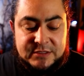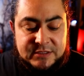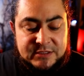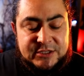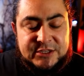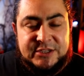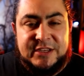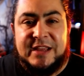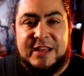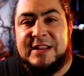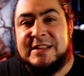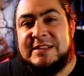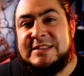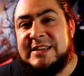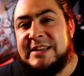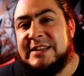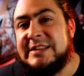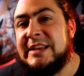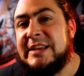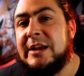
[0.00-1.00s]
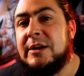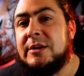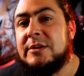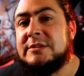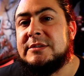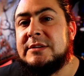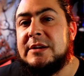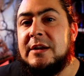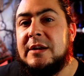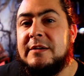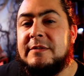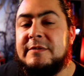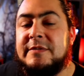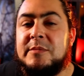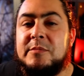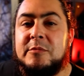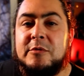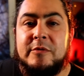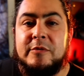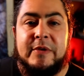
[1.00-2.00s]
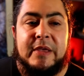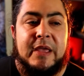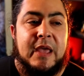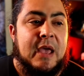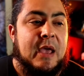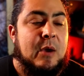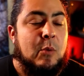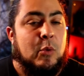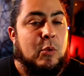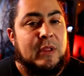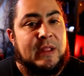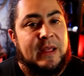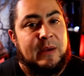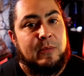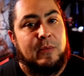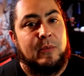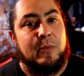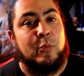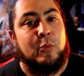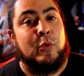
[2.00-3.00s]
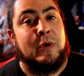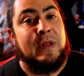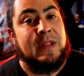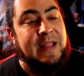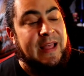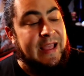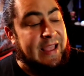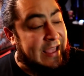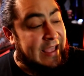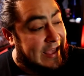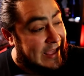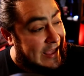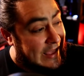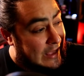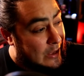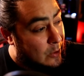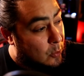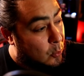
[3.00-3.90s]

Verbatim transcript: just kind of details of the movie will i will i